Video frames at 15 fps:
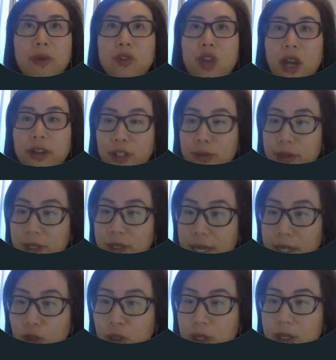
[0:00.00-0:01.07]

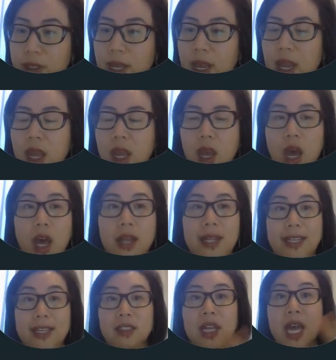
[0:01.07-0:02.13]
documentation,
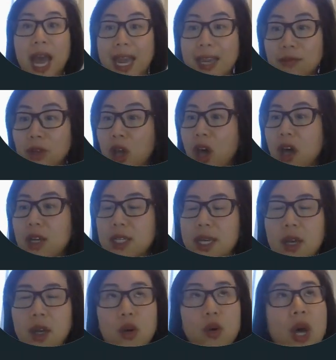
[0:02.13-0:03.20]
like a time log
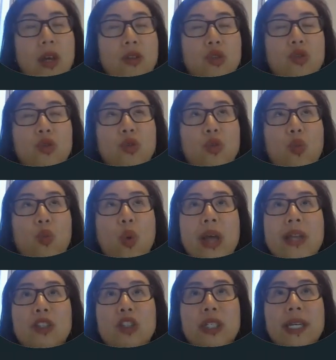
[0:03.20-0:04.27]
as to
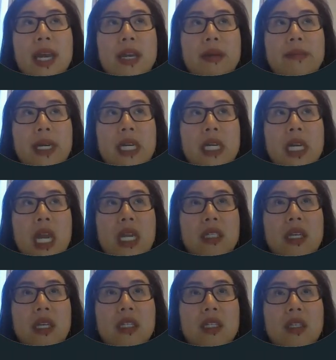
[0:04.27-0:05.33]
when she came in,
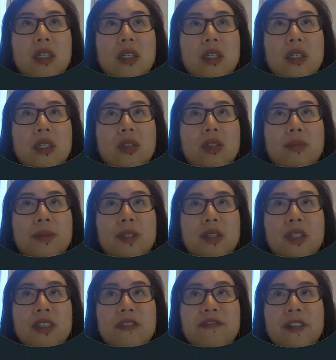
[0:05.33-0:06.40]
and then the
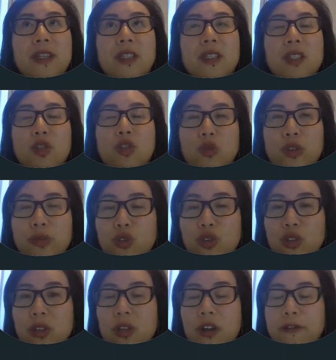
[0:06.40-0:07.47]
specific
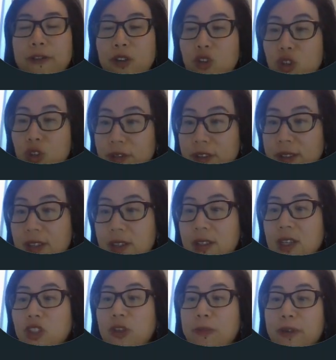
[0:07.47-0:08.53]
description of the services
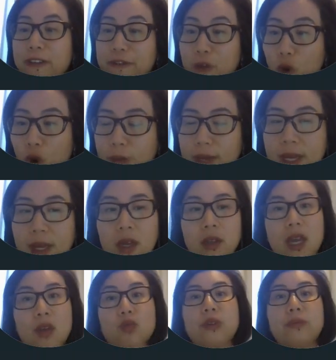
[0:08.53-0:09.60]
that she performed.
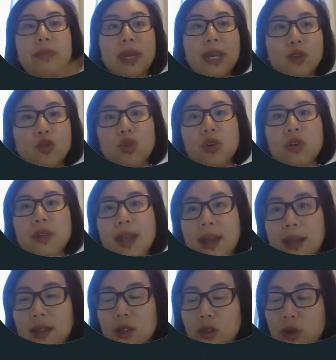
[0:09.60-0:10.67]
And we made sure
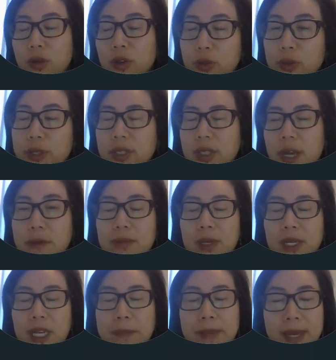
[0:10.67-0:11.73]
that Henry's
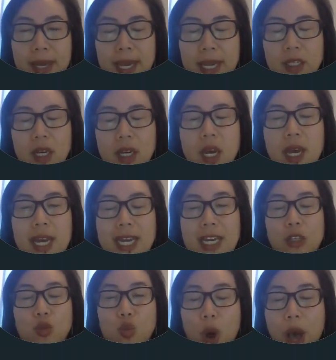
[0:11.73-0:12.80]
company paid
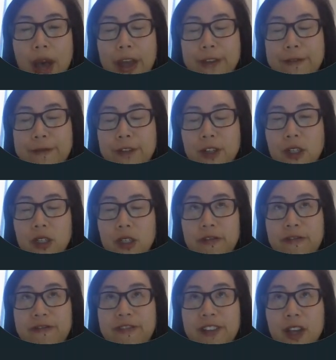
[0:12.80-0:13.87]
his wife a
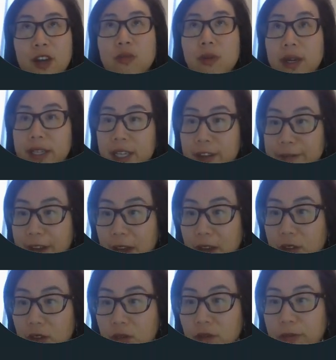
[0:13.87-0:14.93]
fair market
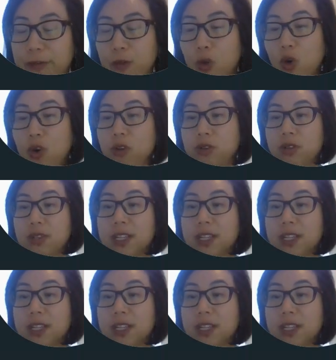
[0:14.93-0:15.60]
value for the